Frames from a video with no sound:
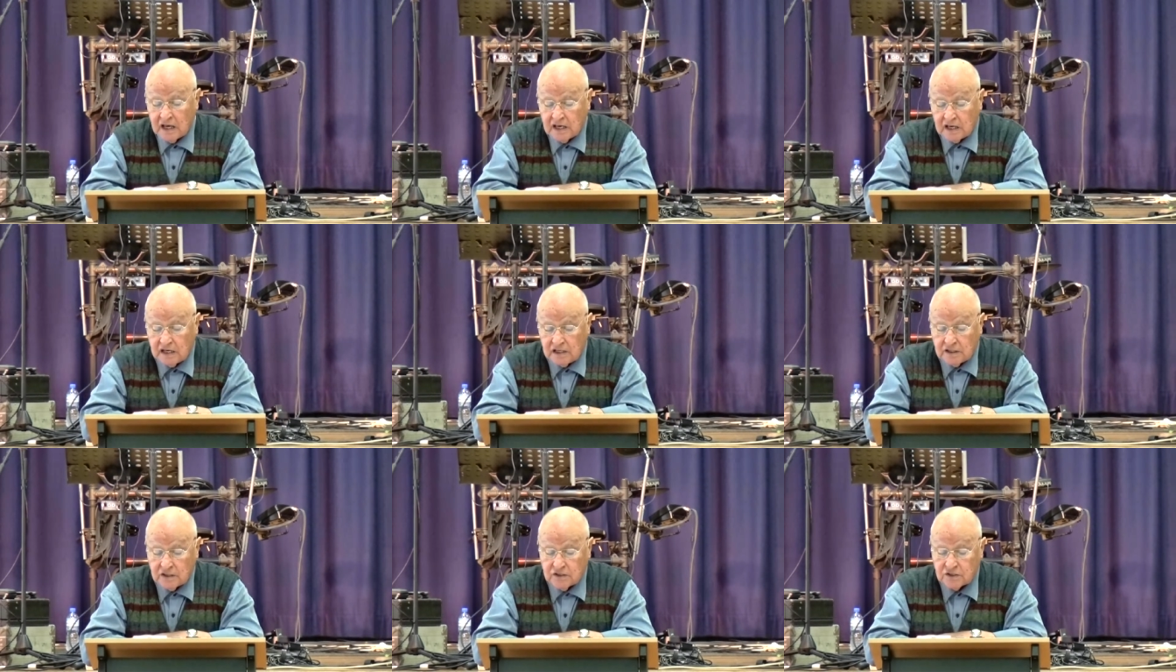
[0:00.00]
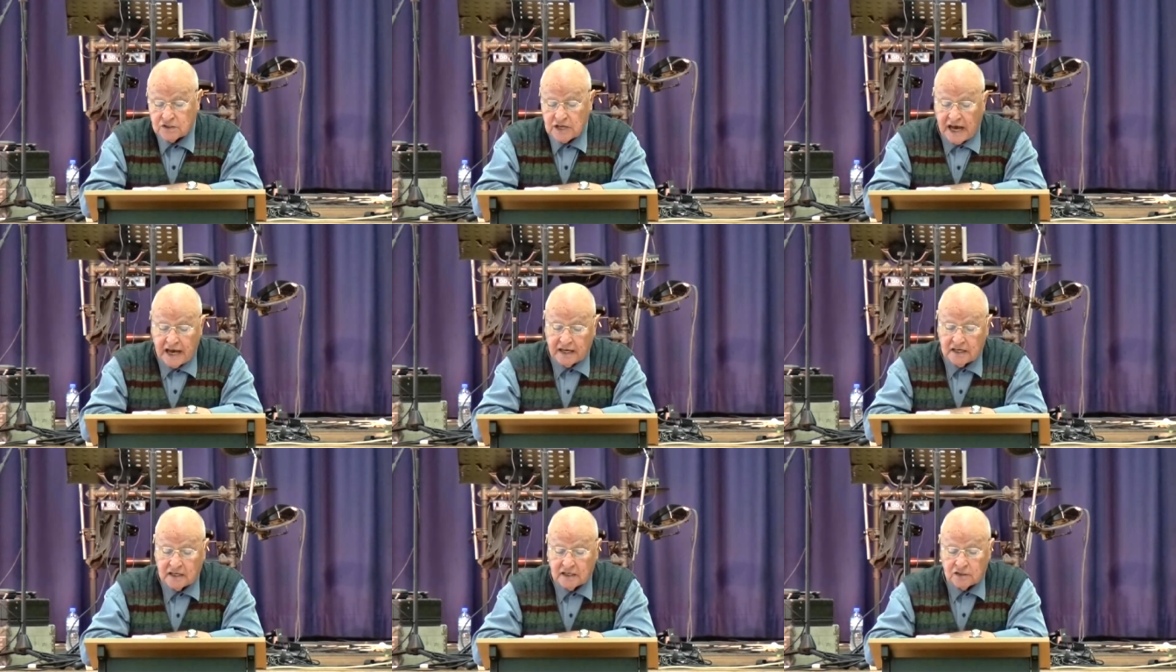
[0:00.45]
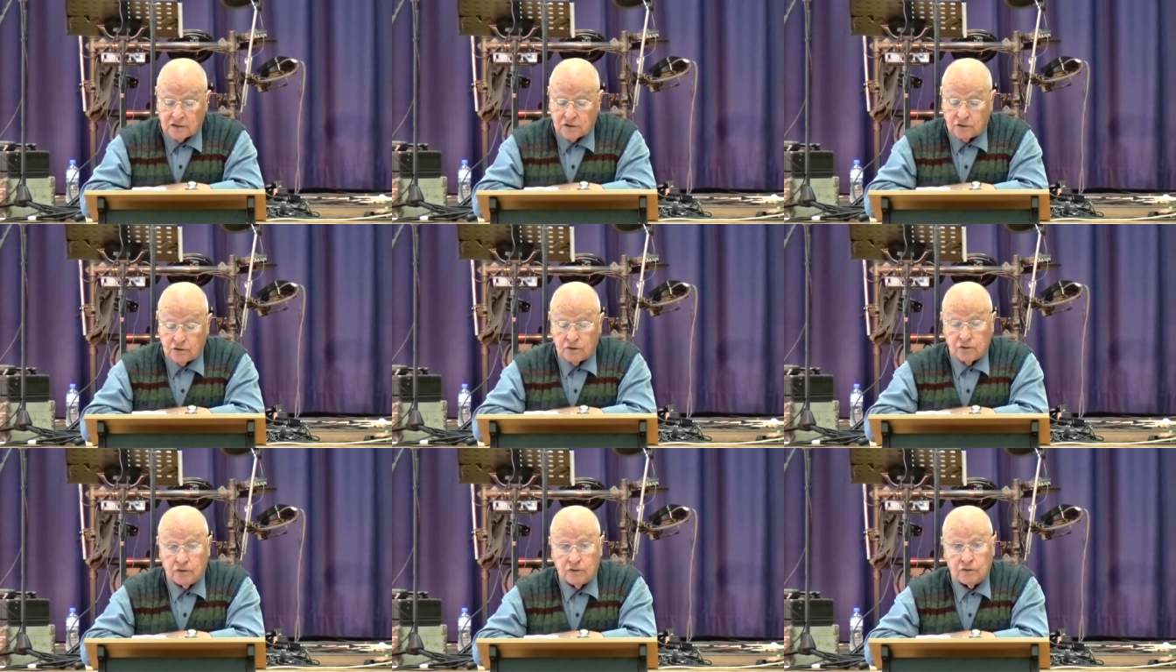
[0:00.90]
he decided
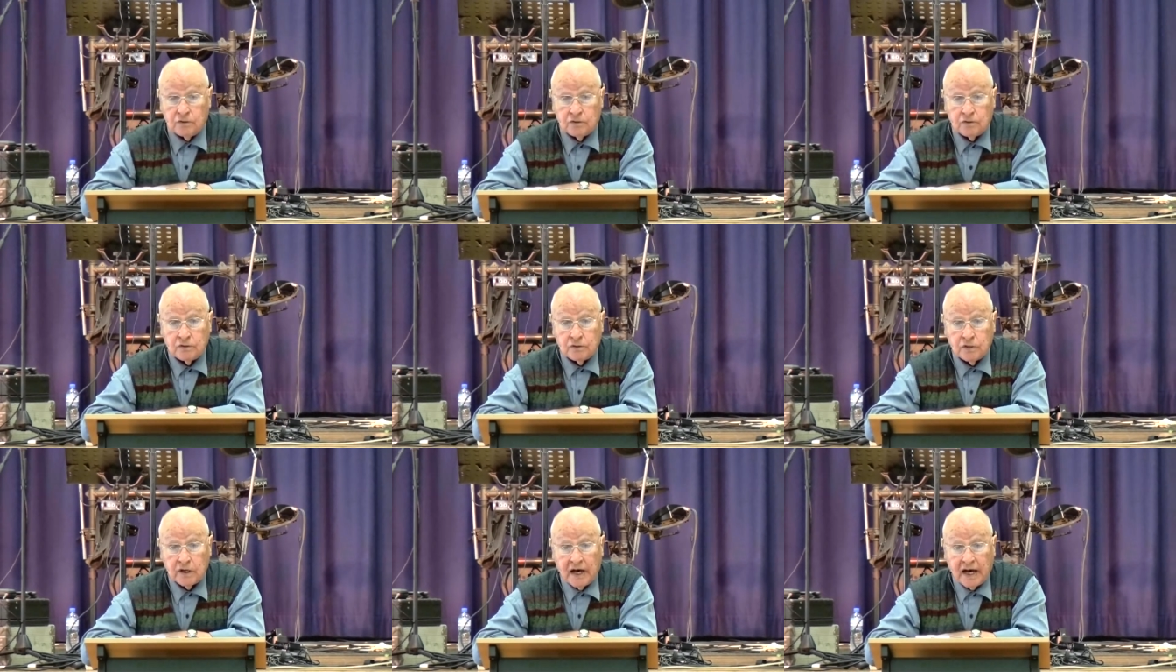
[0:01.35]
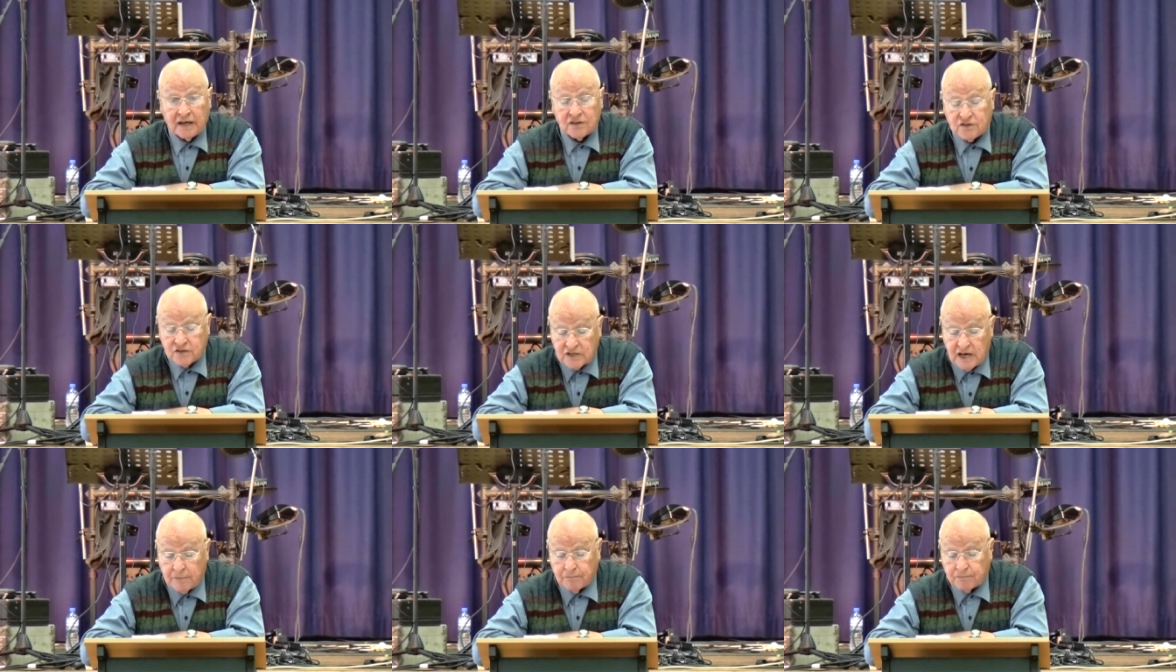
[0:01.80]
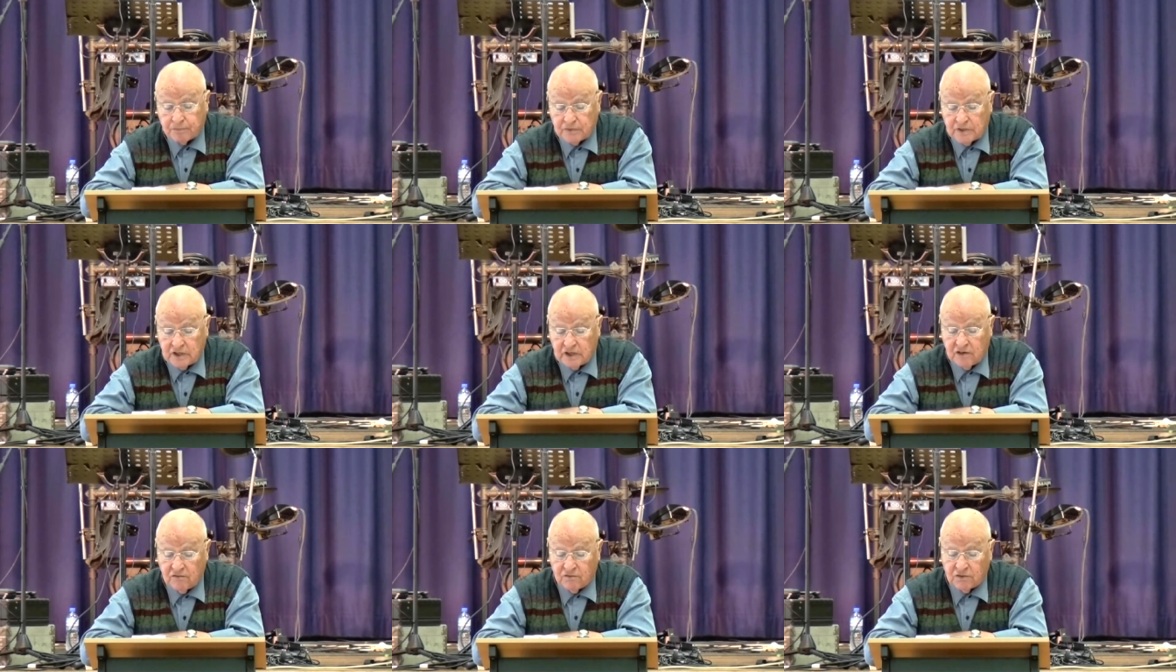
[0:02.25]
to
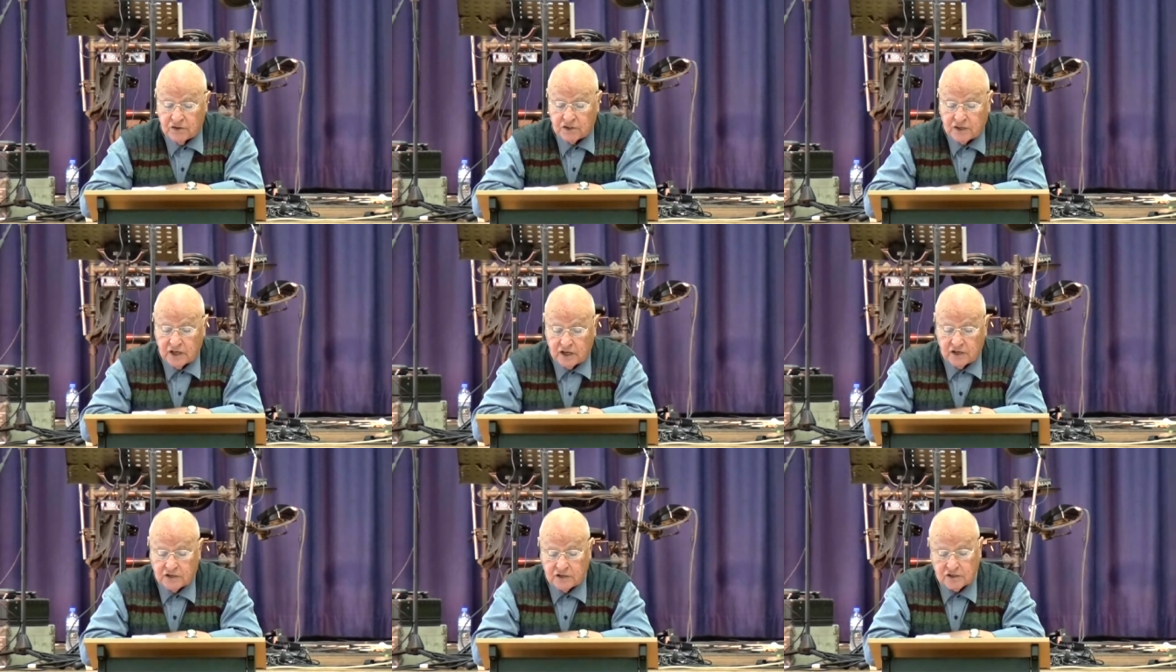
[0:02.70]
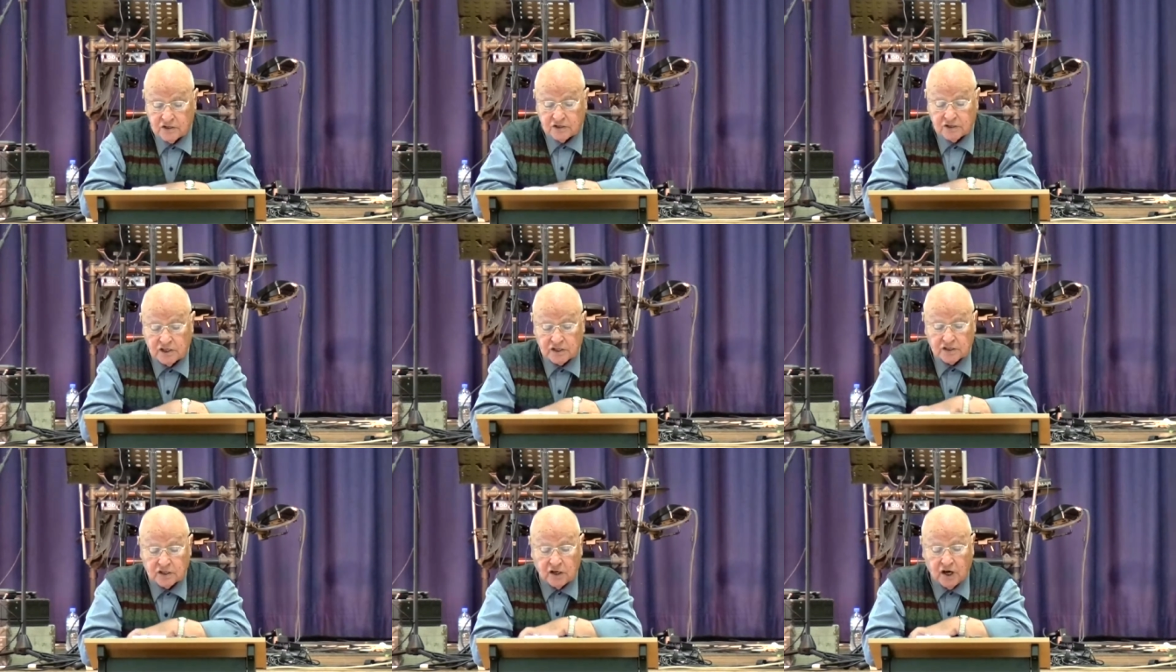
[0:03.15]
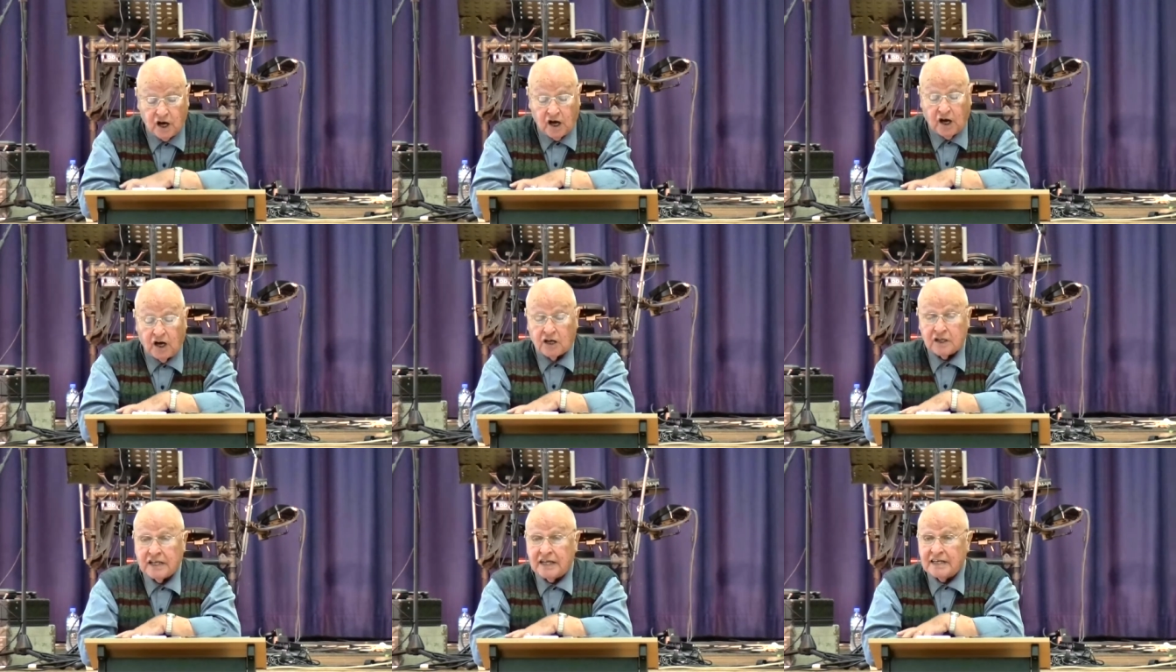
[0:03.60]
accept the invitation that God